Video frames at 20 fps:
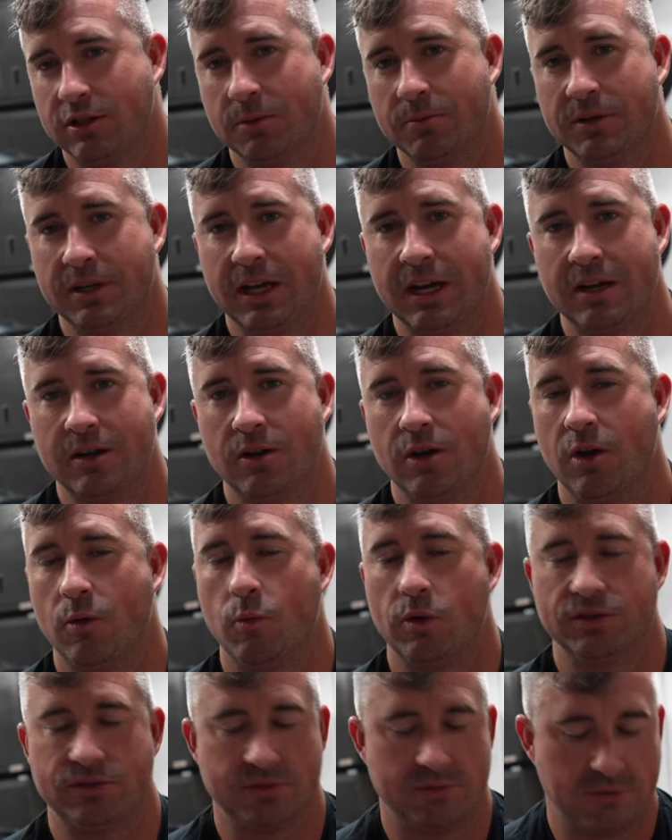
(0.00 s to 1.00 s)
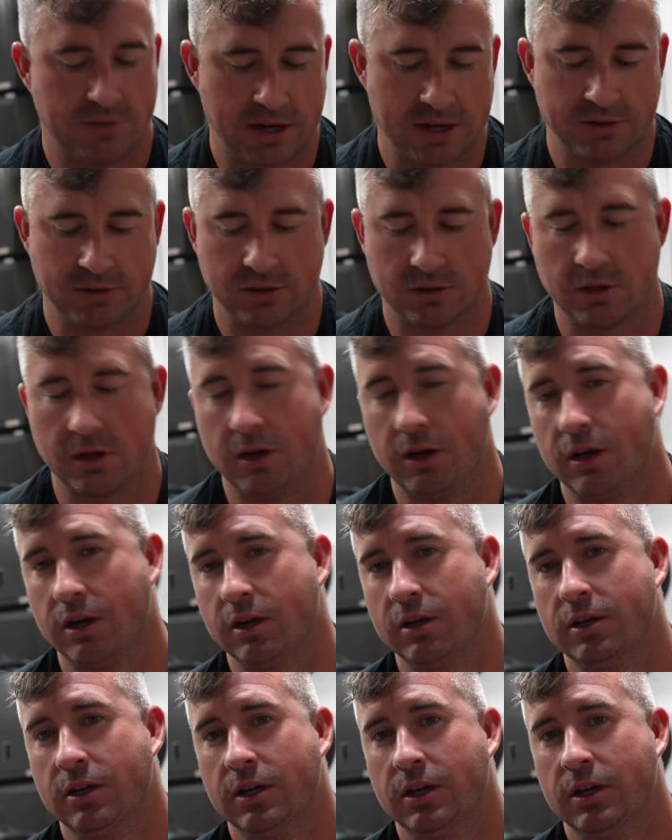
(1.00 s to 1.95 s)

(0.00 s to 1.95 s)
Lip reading: coming down. I wasn't fighting the car.